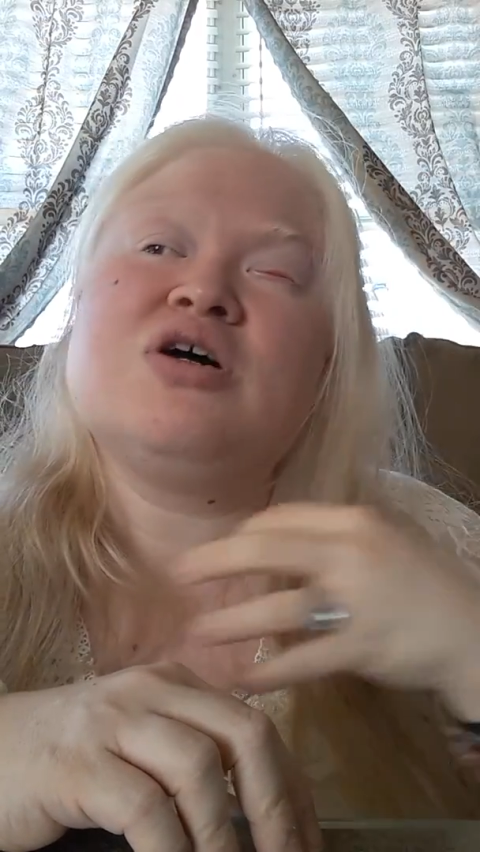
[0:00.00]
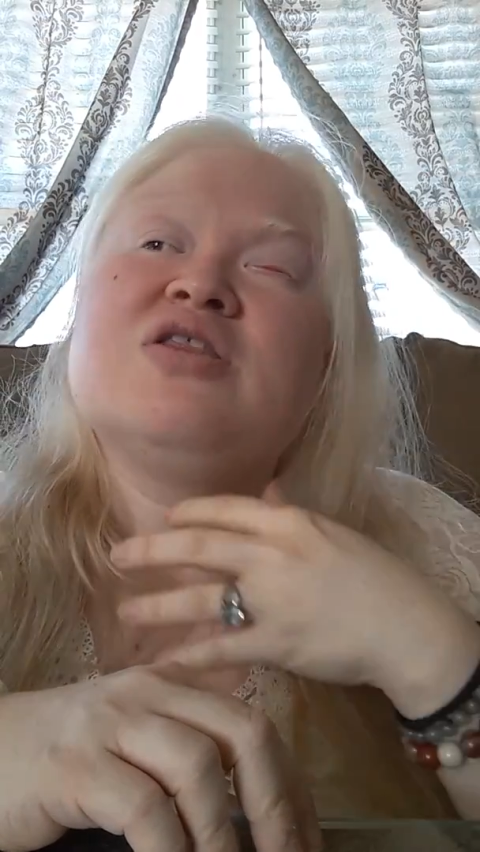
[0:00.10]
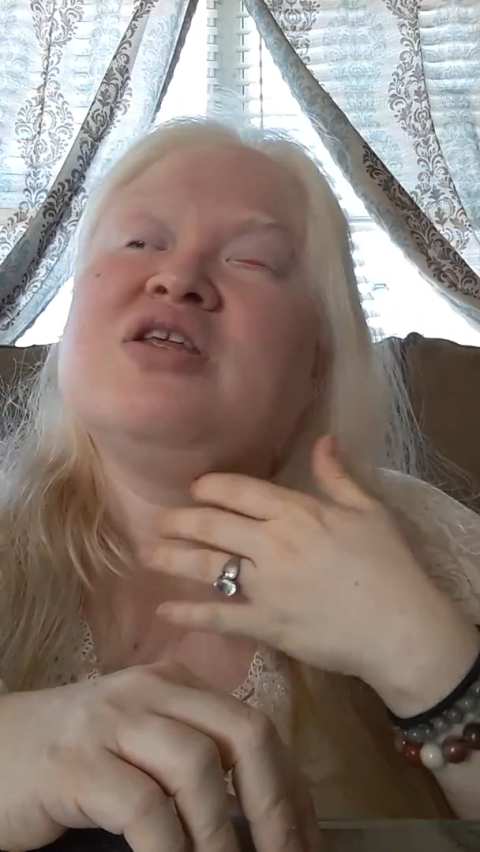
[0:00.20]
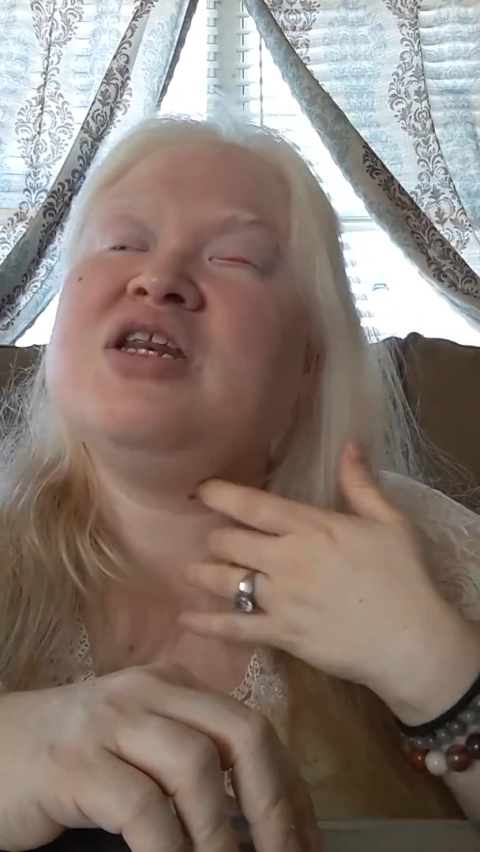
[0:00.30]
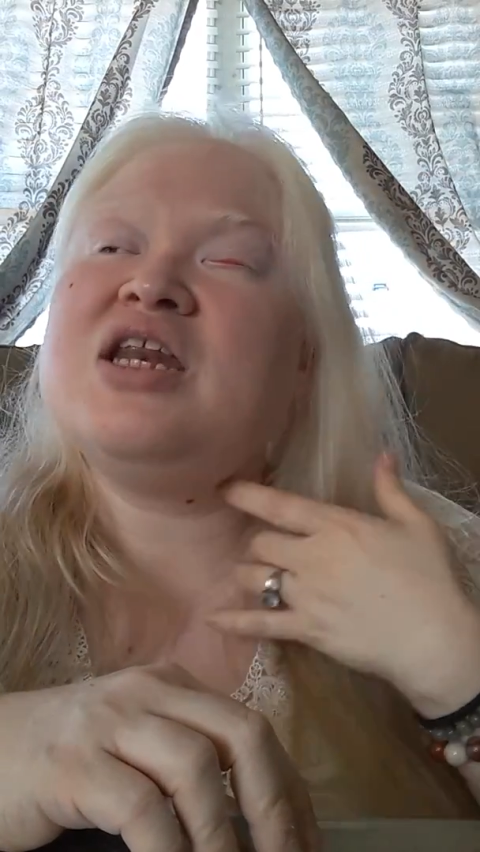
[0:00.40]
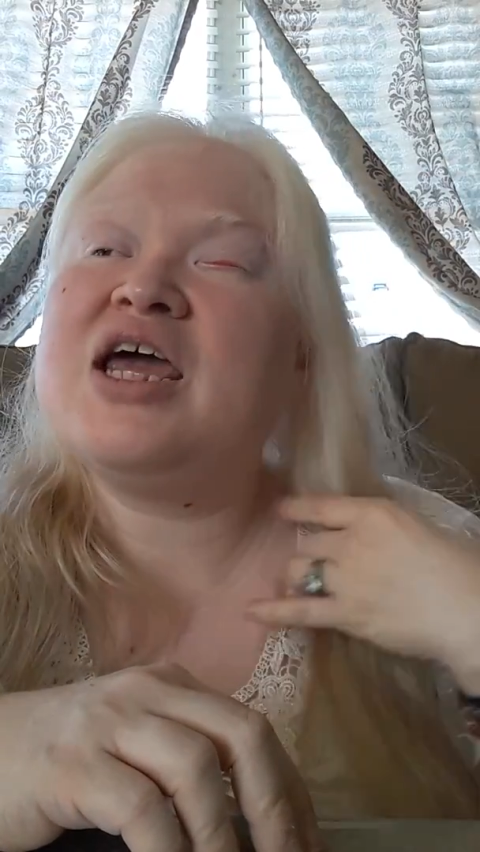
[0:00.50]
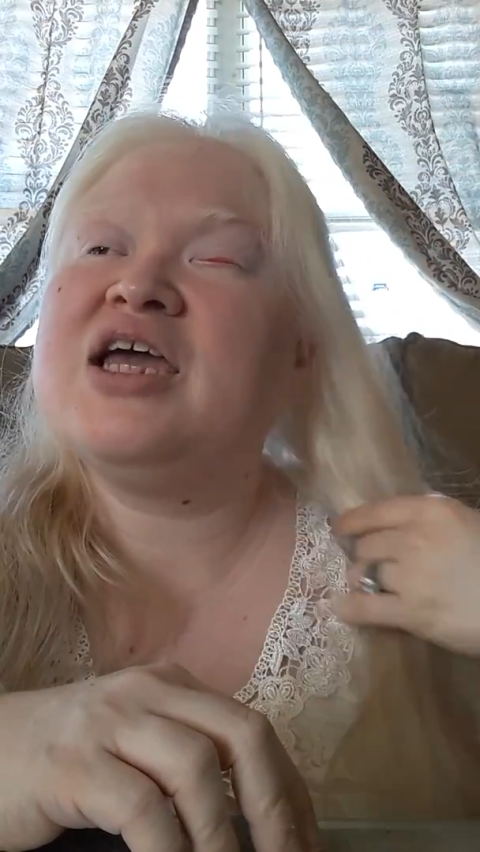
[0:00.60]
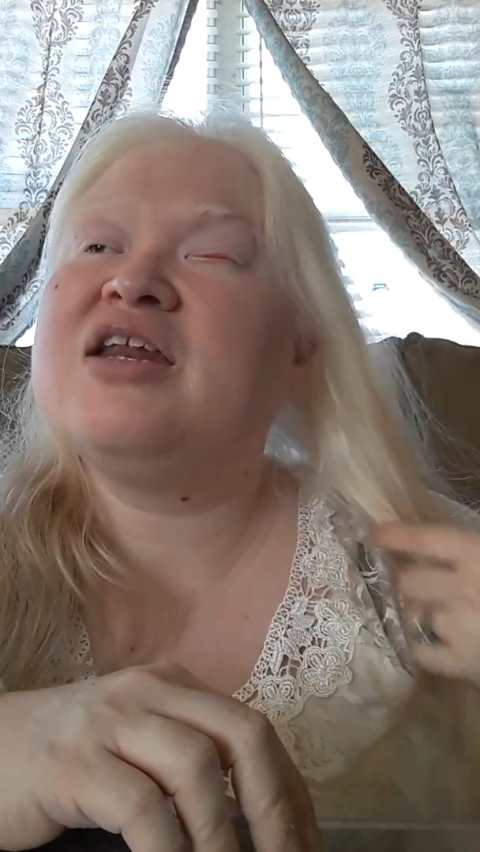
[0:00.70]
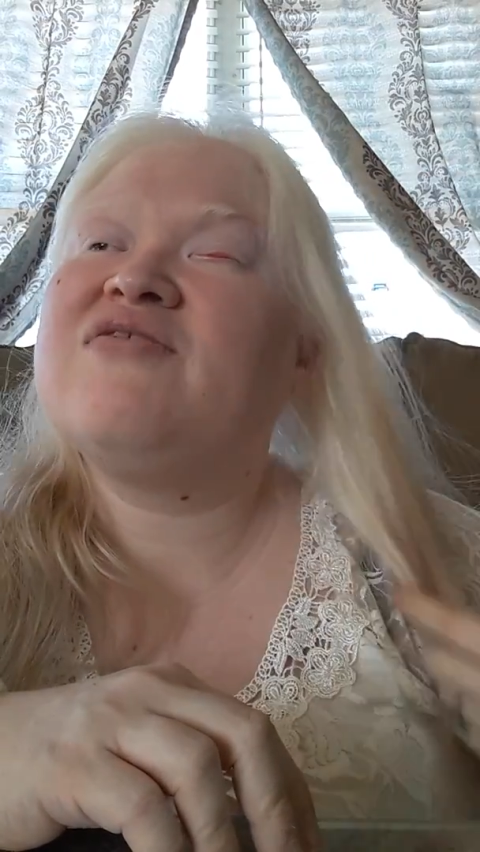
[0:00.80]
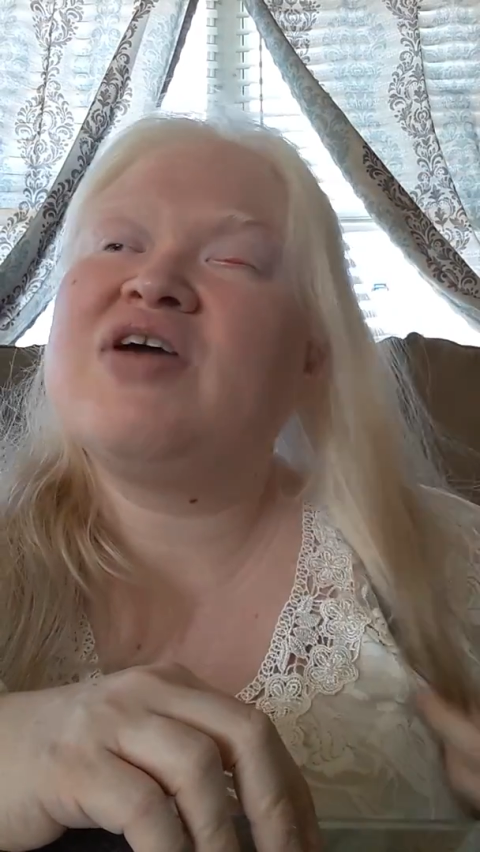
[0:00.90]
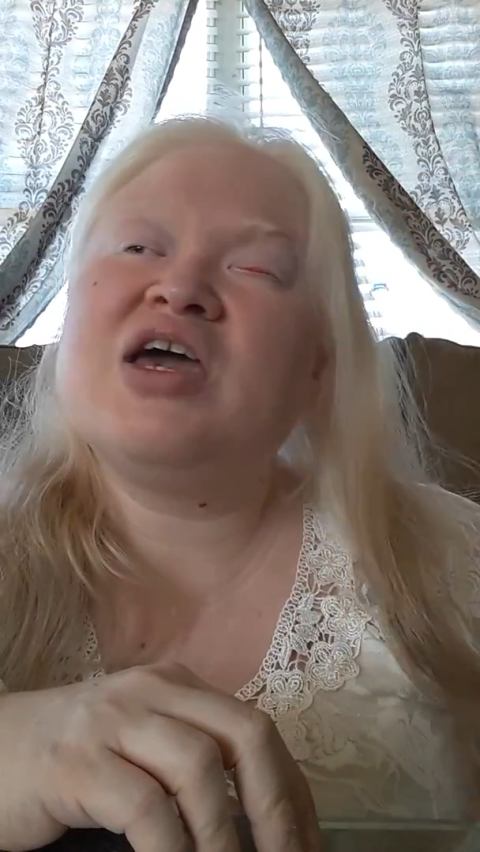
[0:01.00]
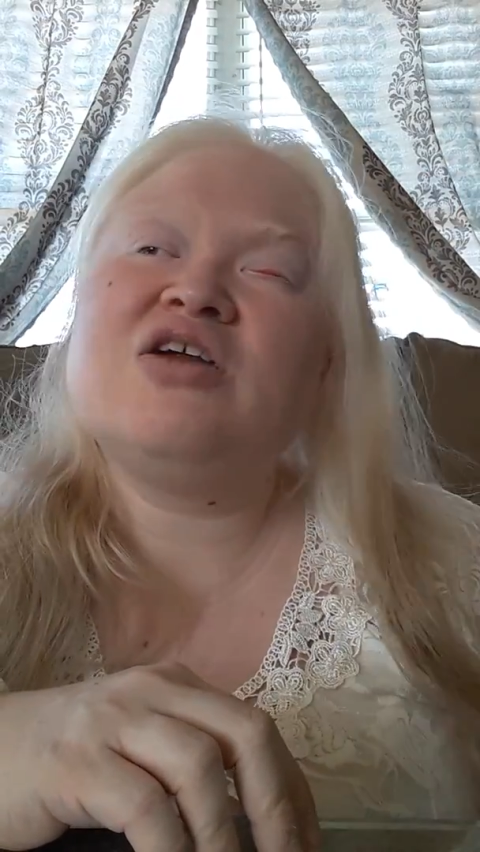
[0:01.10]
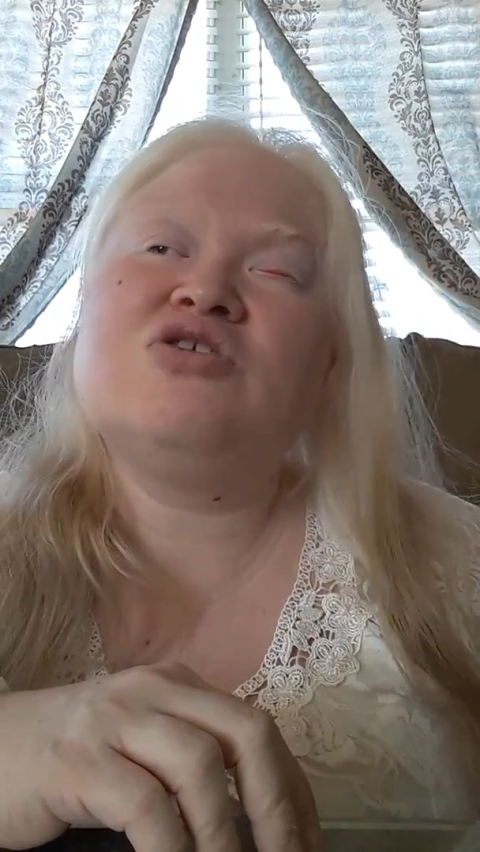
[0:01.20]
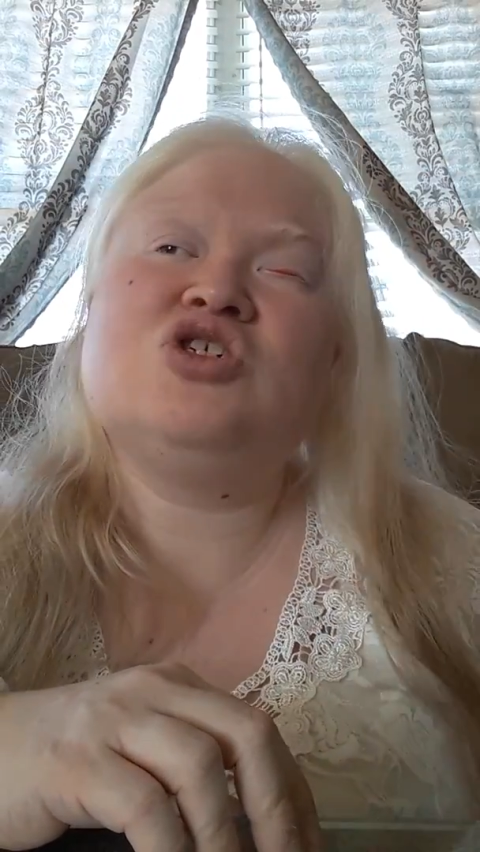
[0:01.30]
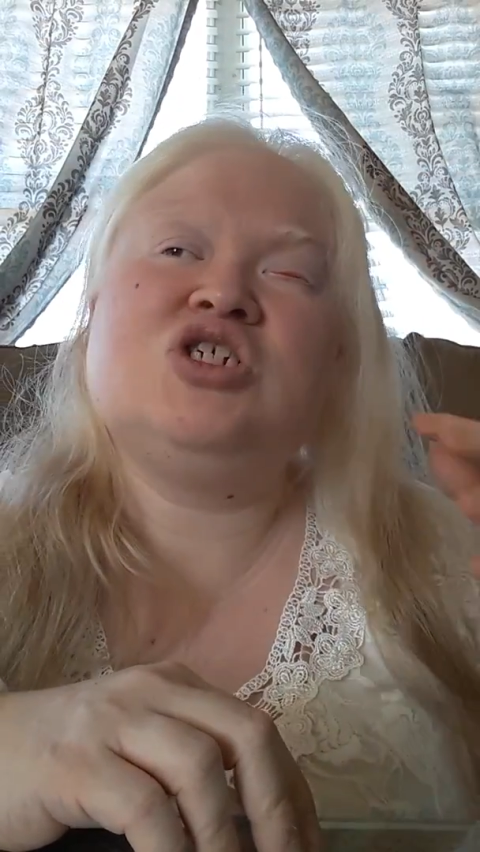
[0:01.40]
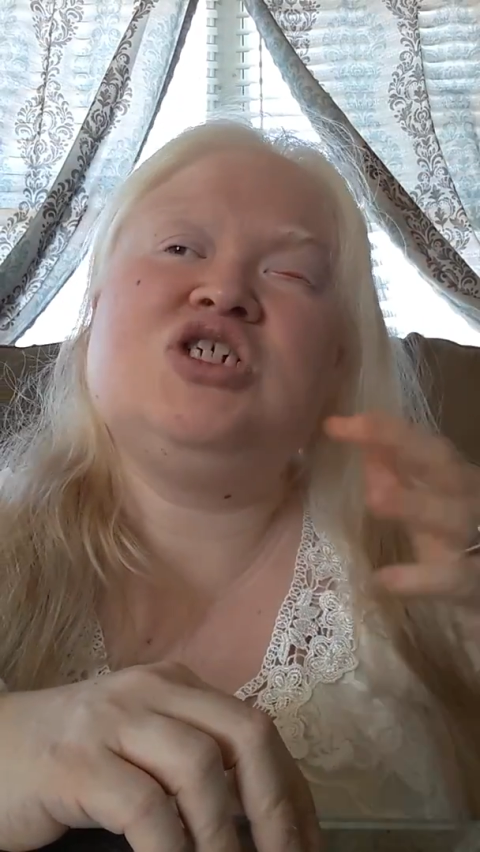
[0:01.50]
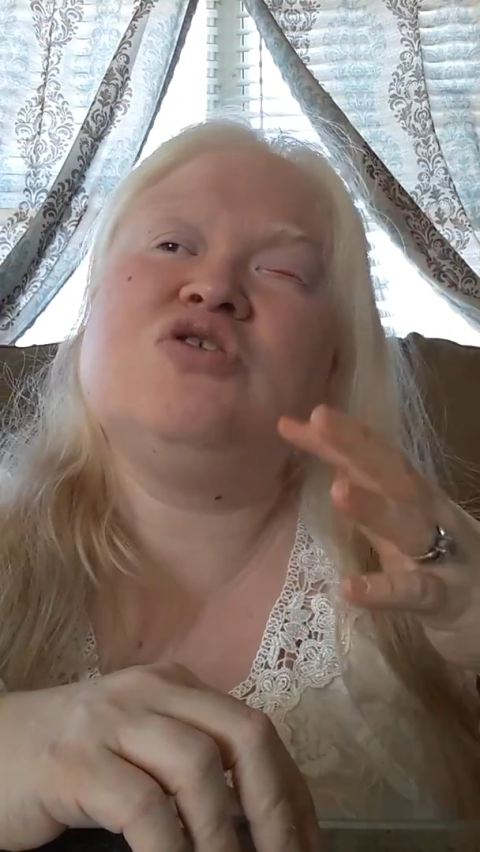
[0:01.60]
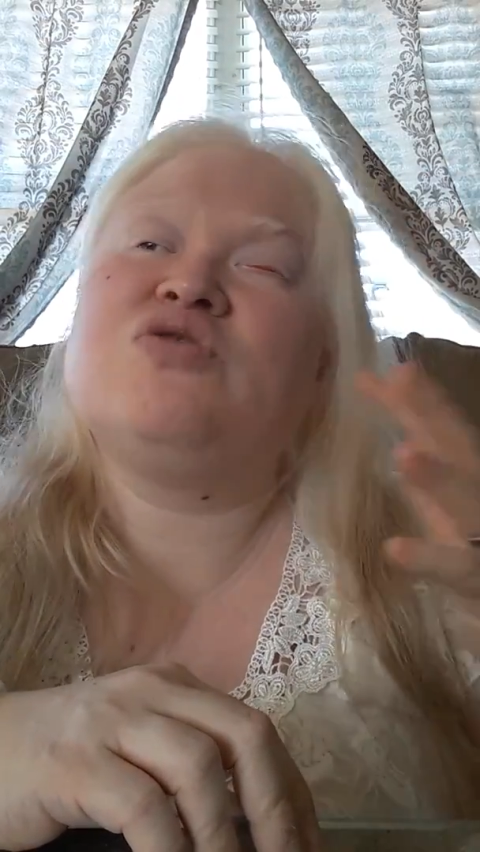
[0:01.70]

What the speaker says: all the negative energy